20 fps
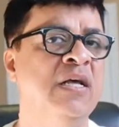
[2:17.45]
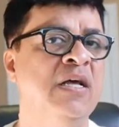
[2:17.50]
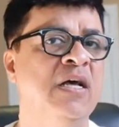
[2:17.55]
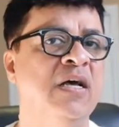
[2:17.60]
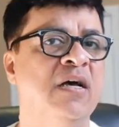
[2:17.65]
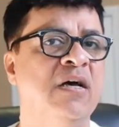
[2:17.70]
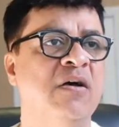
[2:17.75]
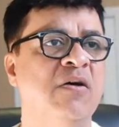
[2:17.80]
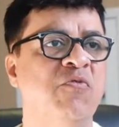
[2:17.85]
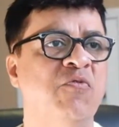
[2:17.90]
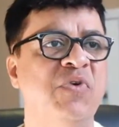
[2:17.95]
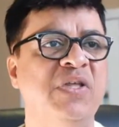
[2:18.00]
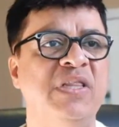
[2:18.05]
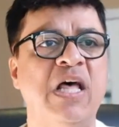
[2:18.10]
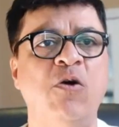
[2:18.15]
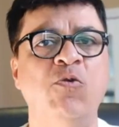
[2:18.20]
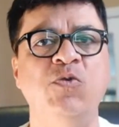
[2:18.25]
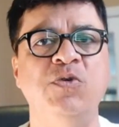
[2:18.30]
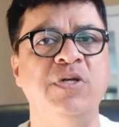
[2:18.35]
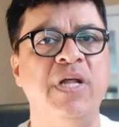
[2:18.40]
uh,
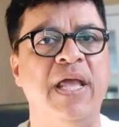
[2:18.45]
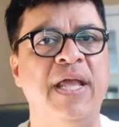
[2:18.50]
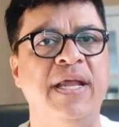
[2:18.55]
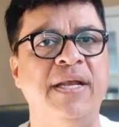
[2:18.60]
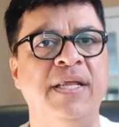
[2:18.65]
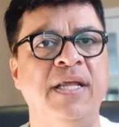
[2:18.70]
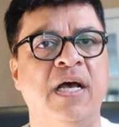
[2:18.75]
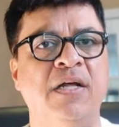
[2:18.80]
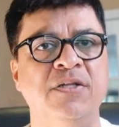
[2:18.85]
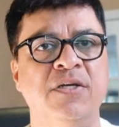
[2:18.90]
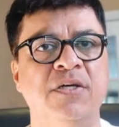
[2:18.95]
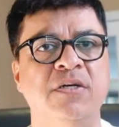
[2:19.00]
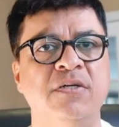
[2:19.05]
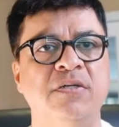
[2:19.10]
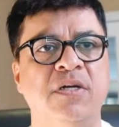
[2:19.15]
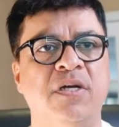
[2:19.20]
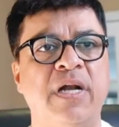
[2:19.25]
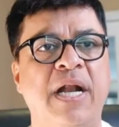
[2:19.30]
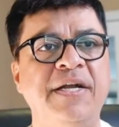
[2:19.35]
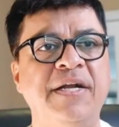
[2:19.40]
without any
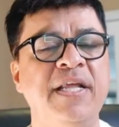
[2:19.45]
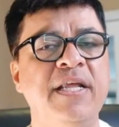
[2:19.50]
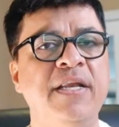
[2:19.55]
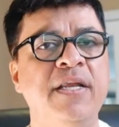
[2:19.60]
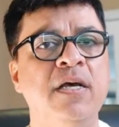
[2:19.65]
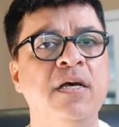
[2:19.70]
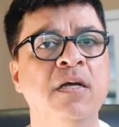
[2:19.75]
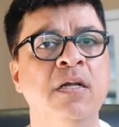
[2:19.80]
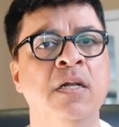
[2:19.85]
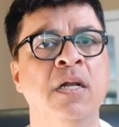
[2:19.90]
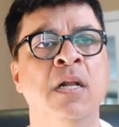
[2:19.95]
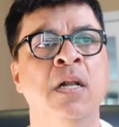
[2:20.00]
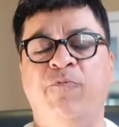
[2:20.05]
other criteria,